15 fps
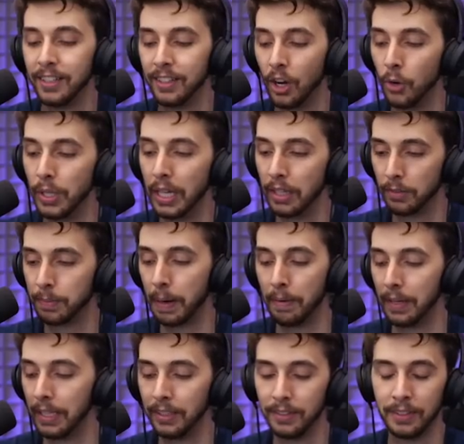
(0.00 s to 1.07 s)
Oh yeah,
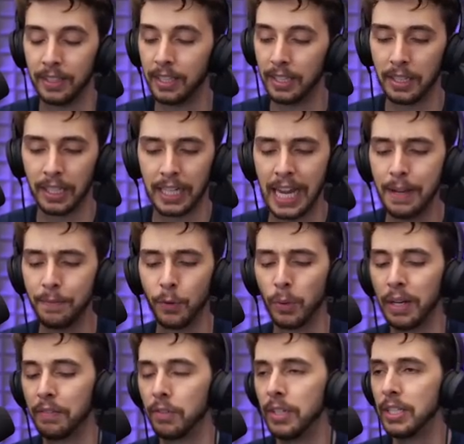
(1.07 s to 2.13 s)
apparently the, the game for
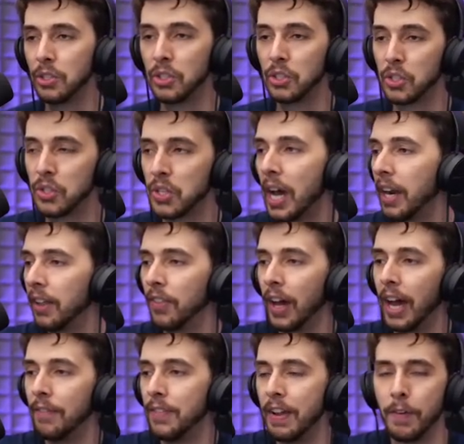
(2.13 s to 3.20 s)
whatever reason has decided
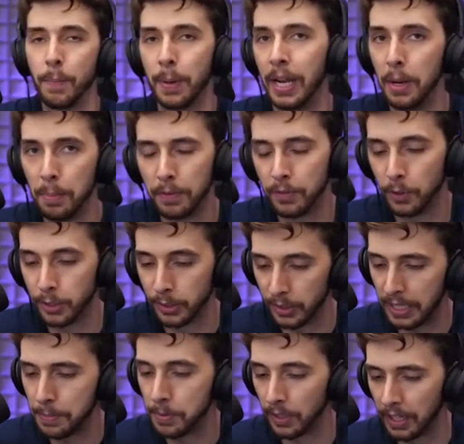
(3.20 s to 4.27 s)
that I've never played it before, so
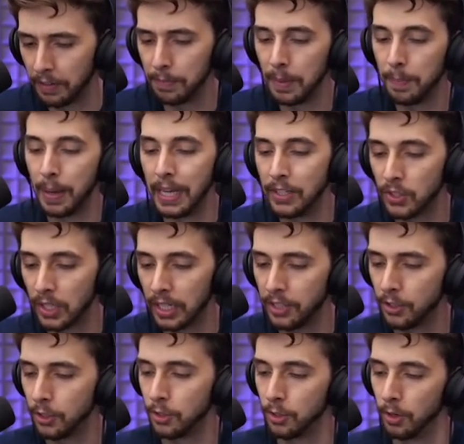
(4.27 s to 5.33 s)
it keeps on giving me
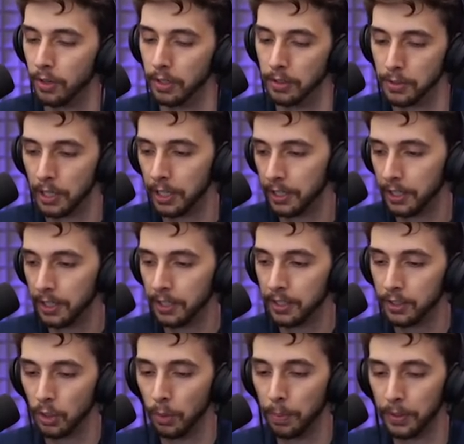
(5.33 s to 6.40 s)
basically tutorials.
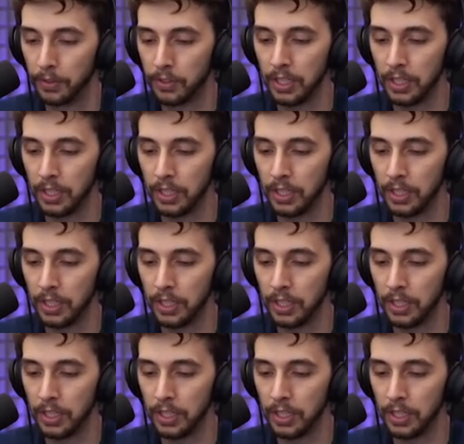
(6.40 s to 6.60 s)
So put